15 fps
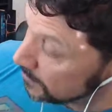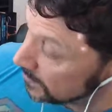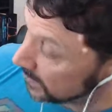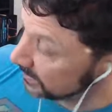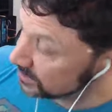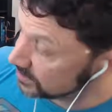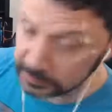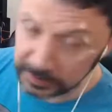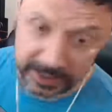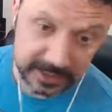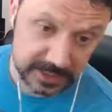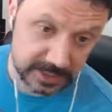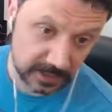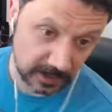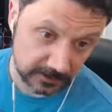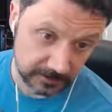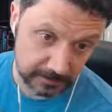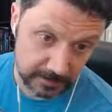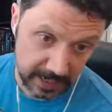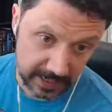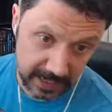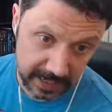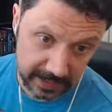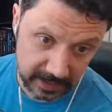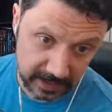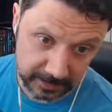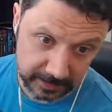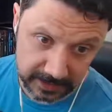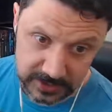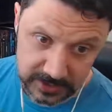I actually played a Skald. My guy ended up
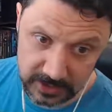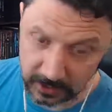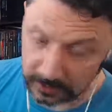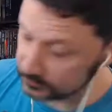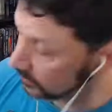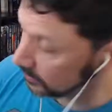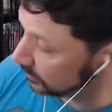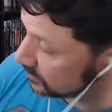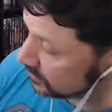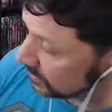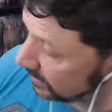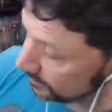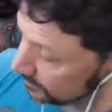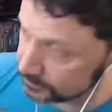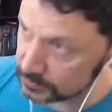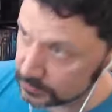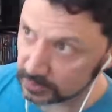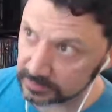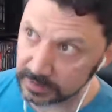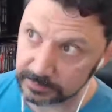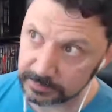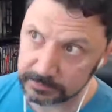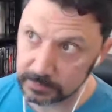being a Skald, so he was a sort of like